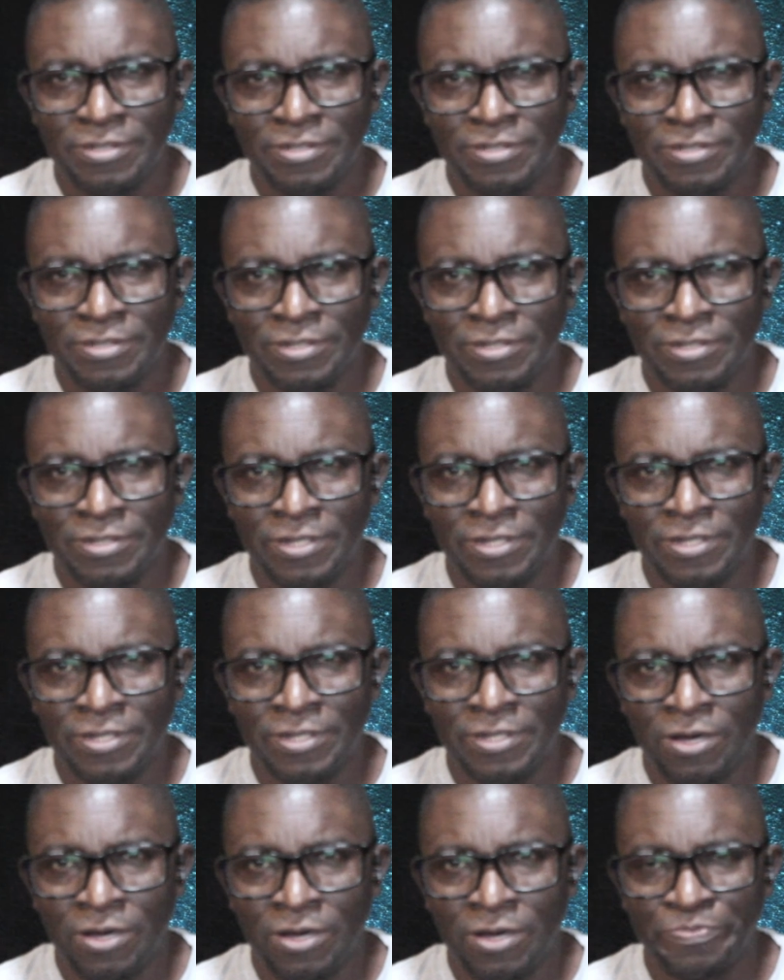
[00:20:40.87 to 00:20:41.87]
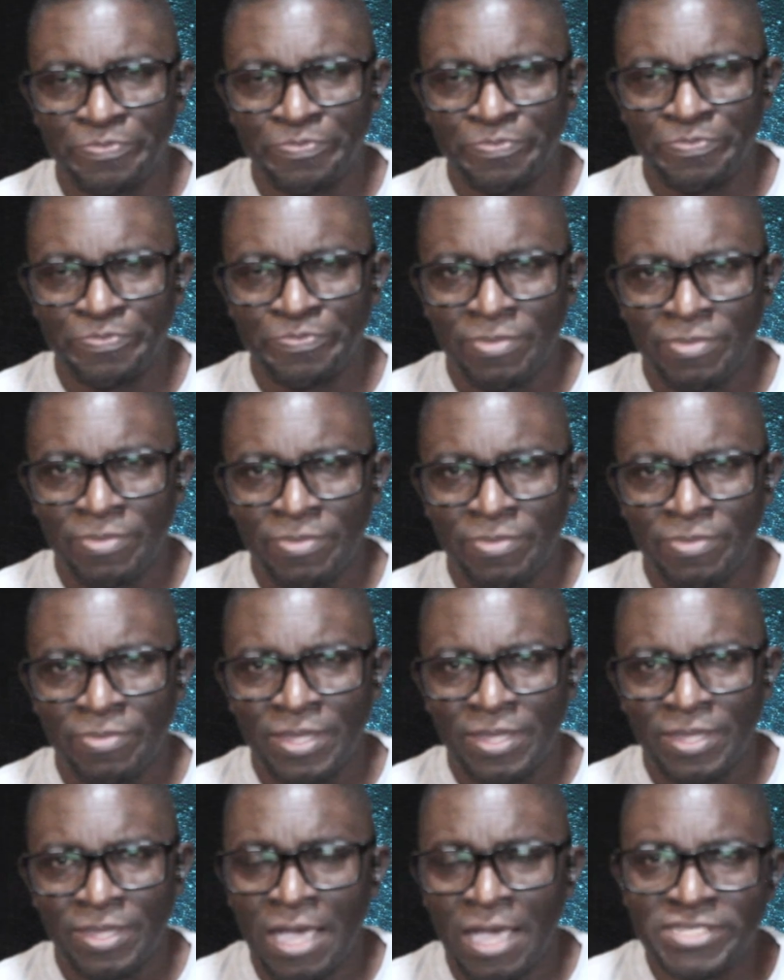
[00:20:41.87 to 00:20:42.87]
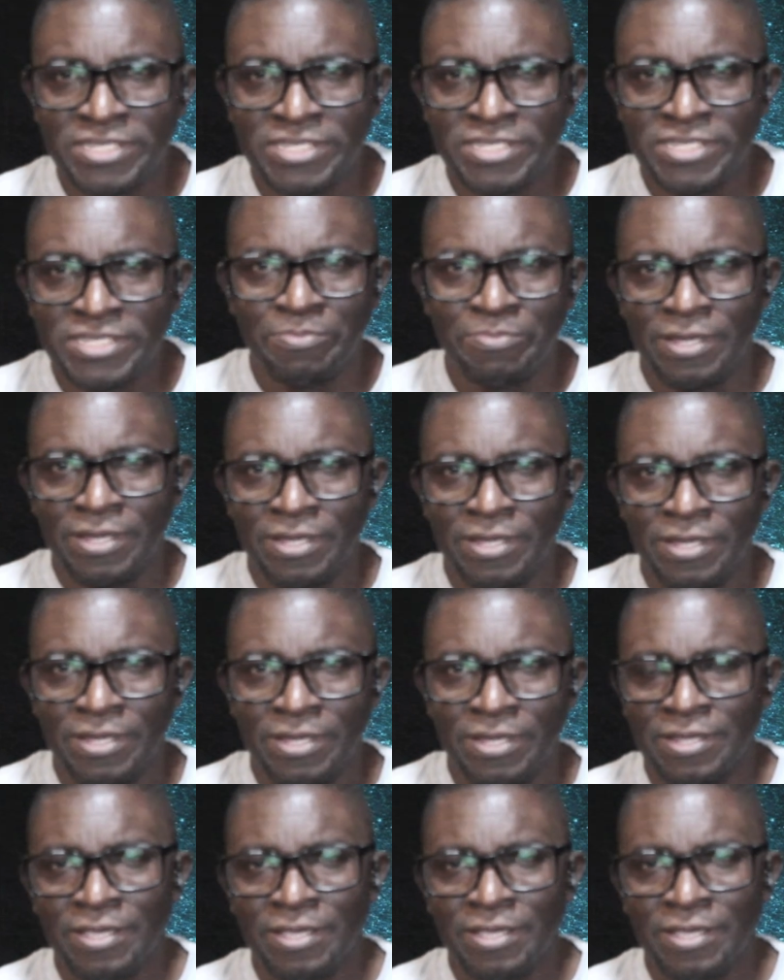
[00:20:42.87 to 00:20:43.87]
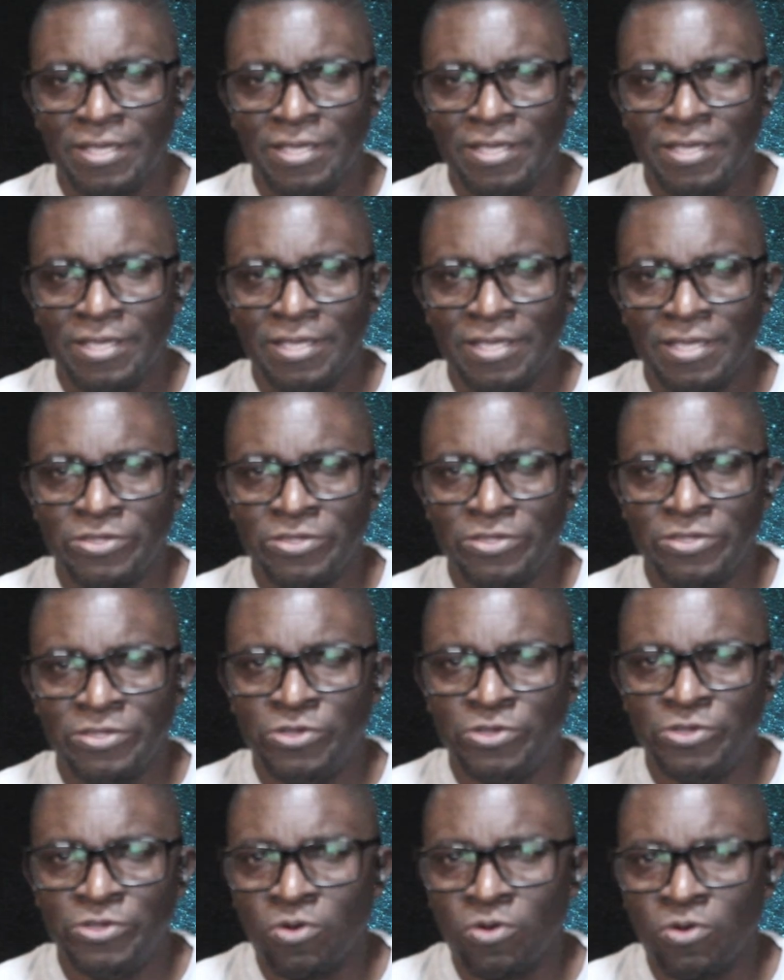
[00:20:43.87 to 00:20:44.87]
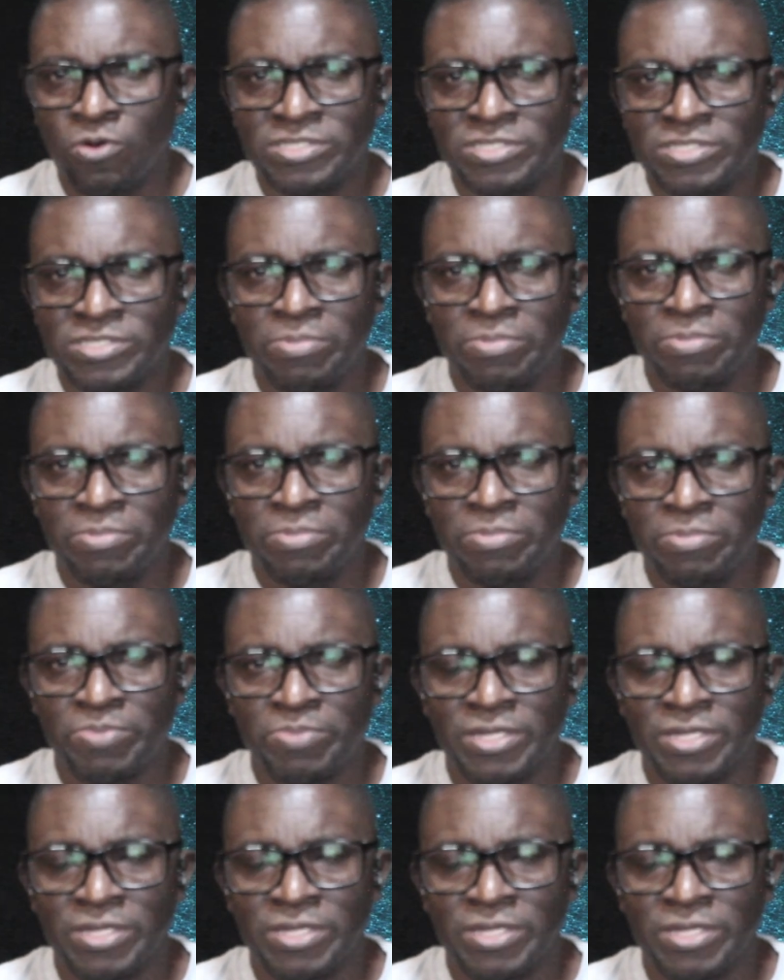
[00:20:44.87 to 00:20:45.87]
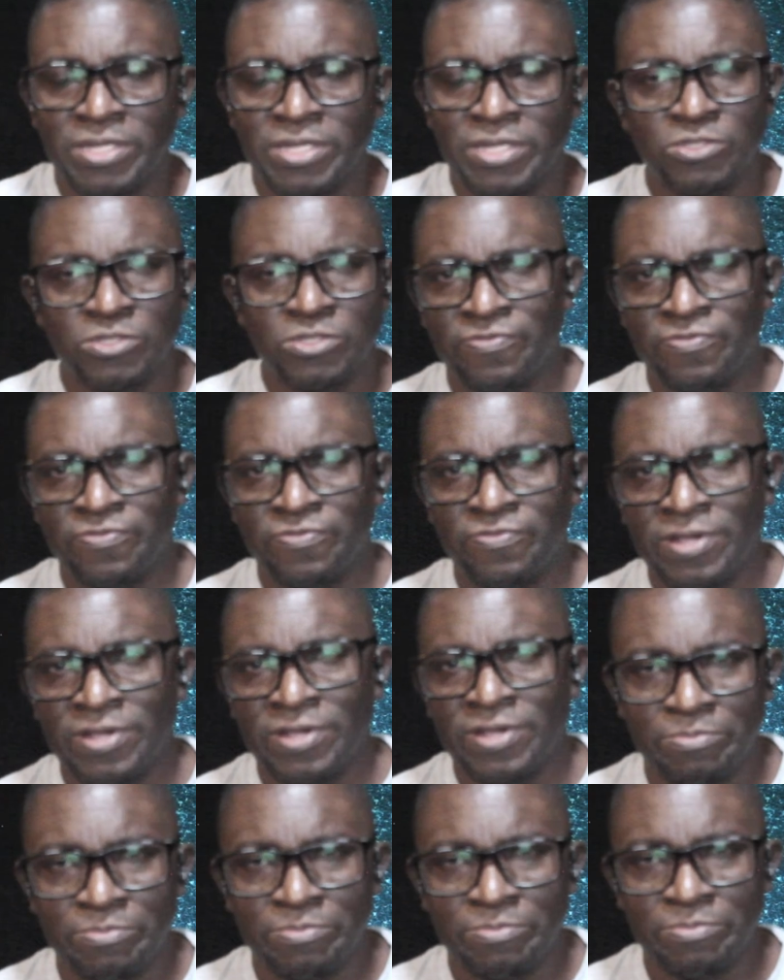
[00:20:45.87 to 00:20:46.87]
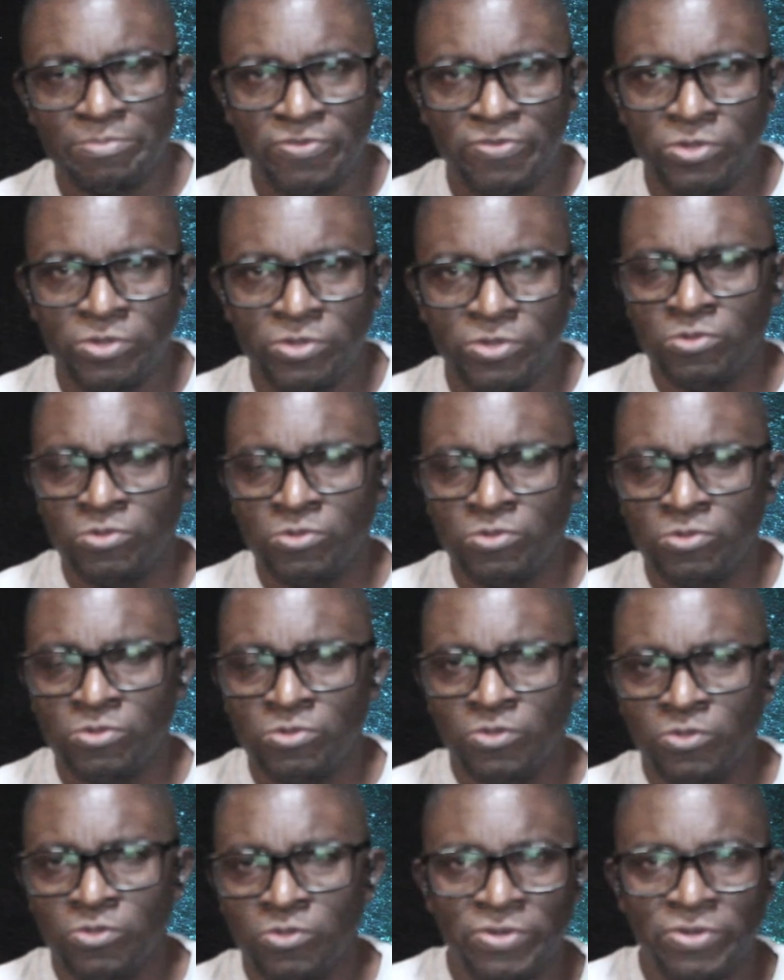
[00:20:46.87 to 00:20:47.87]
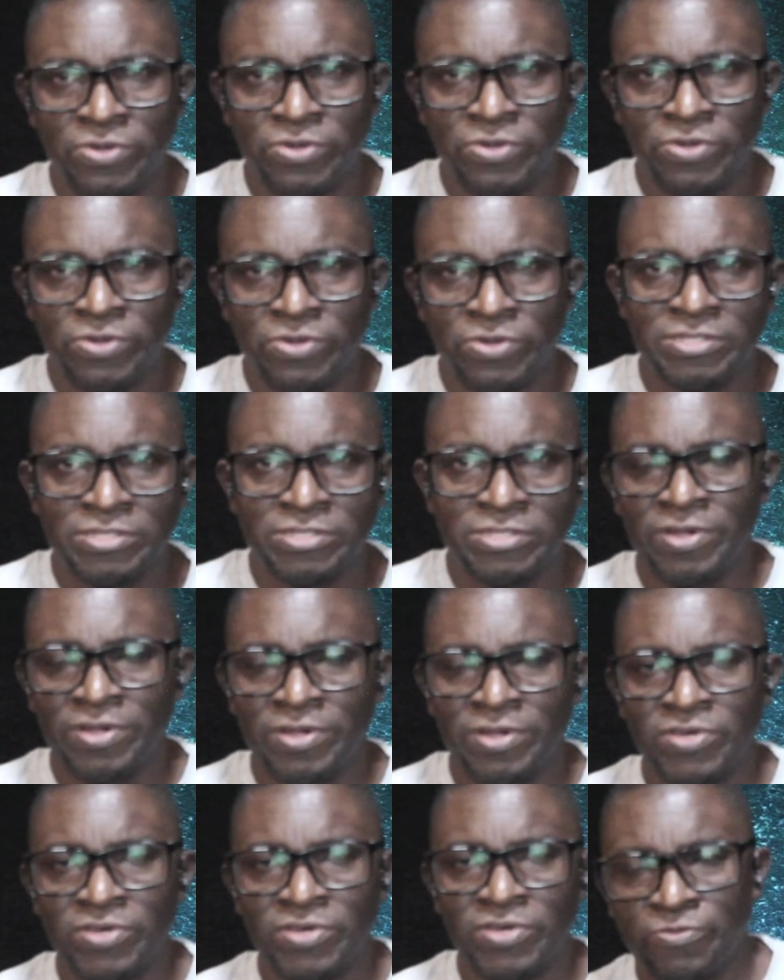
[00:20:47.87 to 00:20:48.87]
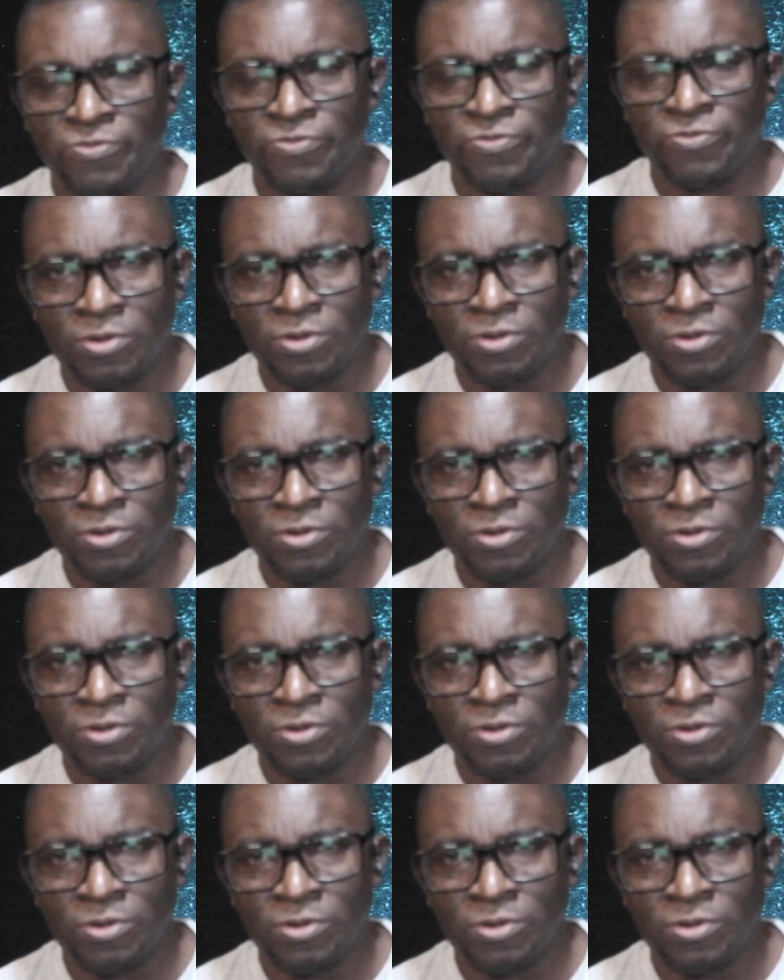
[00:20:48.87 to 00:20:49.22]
you know, and be determined that you're going to step in places where you've never stepped before. You're going to do things that you've never done before.